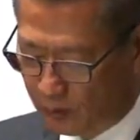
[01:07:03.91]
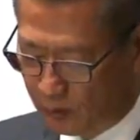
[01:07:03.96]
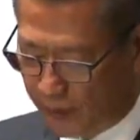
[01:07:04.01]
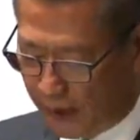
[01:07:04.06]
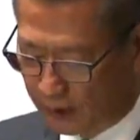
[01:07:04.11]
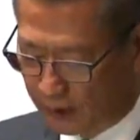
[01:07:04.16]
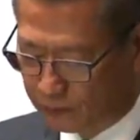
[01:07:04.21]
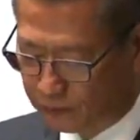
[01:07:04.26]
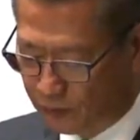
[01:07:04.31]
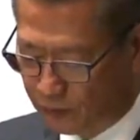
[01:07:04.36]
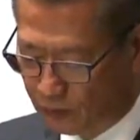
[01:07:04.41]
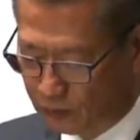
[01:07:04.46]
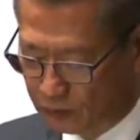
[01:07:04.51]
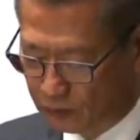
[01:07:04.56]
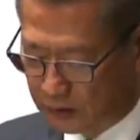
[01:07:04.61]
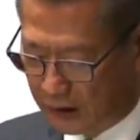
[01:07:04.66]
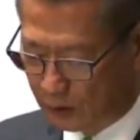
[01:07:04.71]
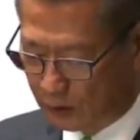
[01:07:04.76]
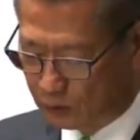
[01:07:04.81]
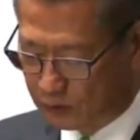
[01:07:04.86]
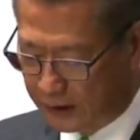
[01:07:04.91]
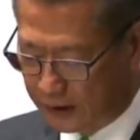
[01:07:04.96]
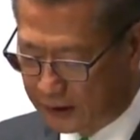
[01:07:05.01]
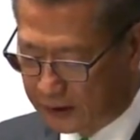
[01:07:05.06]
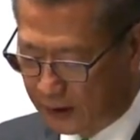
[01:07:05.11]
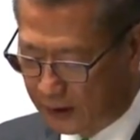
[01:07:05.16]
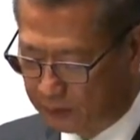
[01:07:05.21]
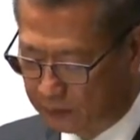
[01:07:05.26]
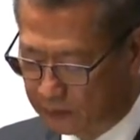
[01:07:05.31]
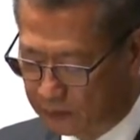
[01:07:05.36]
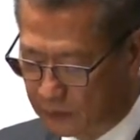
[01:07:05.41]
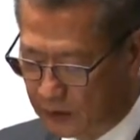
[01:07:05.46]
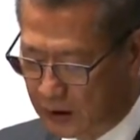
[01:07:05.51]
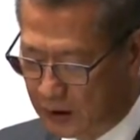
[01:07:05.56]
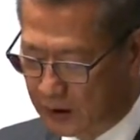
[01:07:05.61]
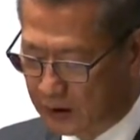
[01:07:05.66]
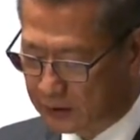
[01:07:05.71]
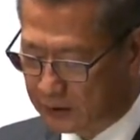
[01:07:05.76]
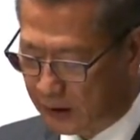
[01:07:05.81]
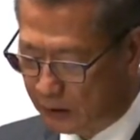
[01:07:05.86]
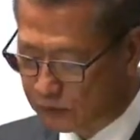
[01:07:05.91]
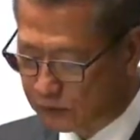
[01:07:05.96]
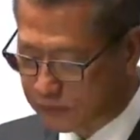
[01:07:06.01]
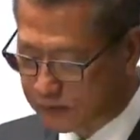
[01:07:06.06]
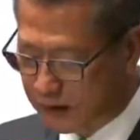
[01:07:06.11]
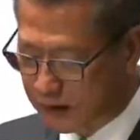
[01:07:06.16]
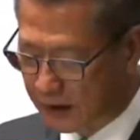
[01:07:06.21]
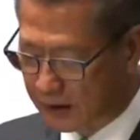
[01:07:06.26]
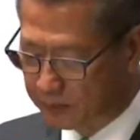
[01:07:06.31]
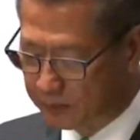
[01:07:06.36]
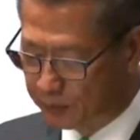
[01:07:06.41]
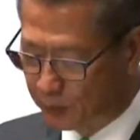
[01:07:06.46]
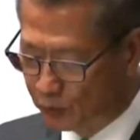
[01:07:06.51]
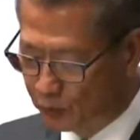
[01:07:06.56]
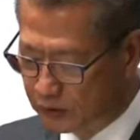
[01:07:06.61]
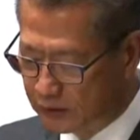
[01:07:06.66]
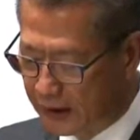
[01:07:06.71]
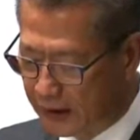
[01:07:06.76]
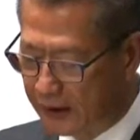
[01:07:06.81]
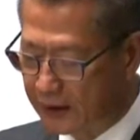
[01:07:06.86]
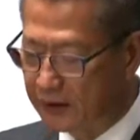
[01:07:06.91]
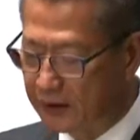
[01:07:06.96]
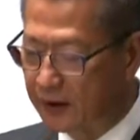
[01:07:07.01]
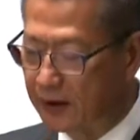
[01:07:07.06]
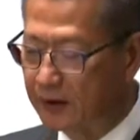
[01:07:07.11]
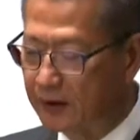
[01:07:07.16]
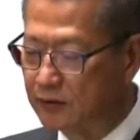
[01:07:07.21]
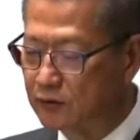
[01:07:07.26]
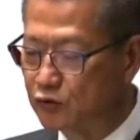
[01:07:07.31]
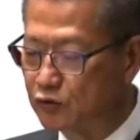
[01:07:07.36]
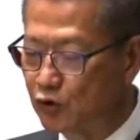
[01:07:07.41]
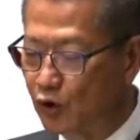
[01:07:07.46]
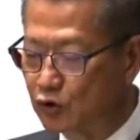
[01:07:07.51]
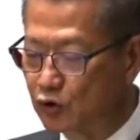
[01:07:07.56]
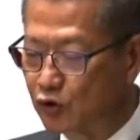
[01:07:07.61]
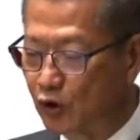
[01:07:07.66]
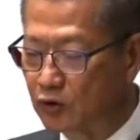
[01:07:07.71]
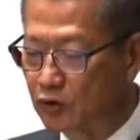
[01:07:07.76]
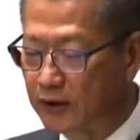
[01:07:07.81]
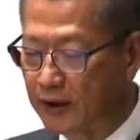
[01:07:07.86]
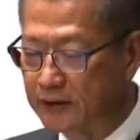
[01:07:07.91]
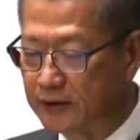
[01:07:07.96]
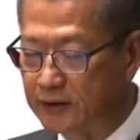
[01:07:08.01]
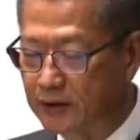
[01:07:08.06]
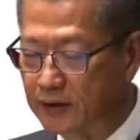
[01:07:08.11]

We will continue to partner with venture capital funds to invest in local startups.